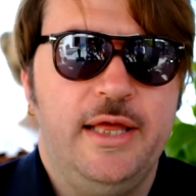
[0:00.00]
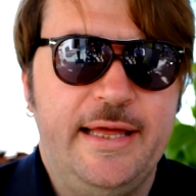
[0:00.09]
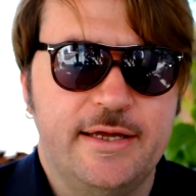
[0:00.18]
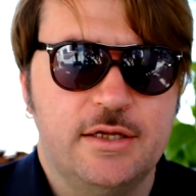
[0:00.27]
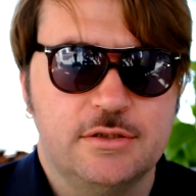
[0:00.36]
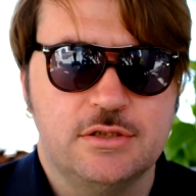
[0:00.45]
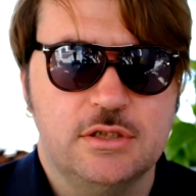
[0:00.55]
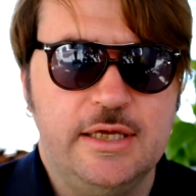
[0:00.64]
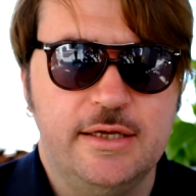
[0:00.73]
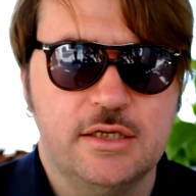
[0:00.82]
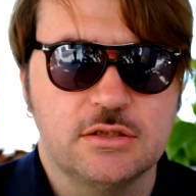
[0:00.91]

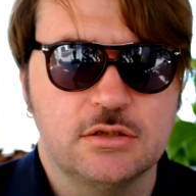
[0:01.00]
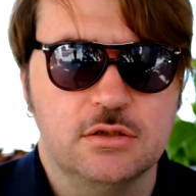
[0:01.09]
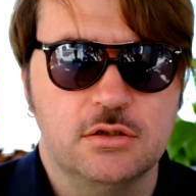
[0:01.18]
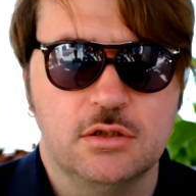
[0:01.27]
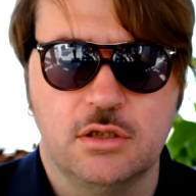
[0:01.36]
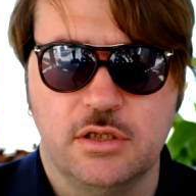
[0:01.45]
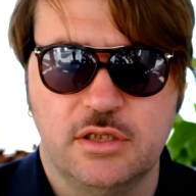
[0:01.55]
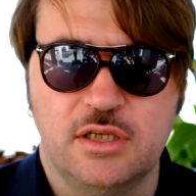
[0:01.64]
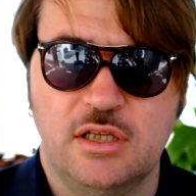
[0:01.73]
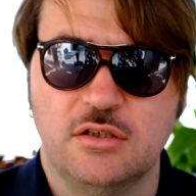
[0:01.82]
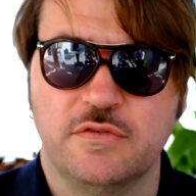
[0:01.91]
Yes, no,
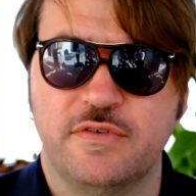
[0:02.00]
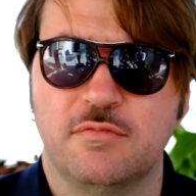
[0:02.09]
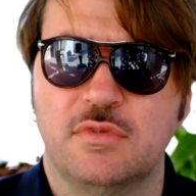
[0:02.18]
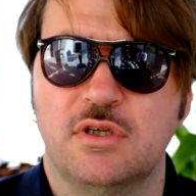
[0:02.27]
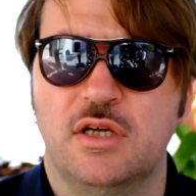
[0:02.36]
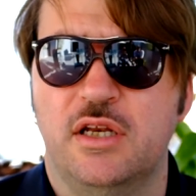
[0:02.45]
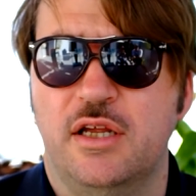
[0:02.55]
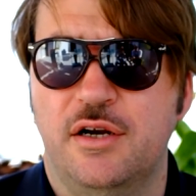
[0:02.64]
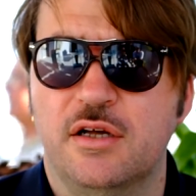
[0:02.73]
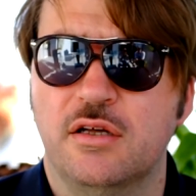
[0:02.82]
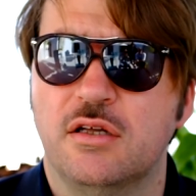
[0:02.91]
the end of an
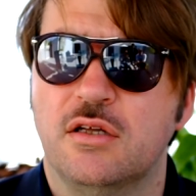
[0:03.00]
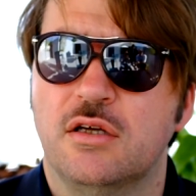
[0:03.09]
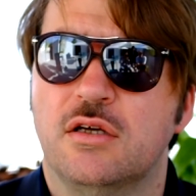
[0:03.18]
era,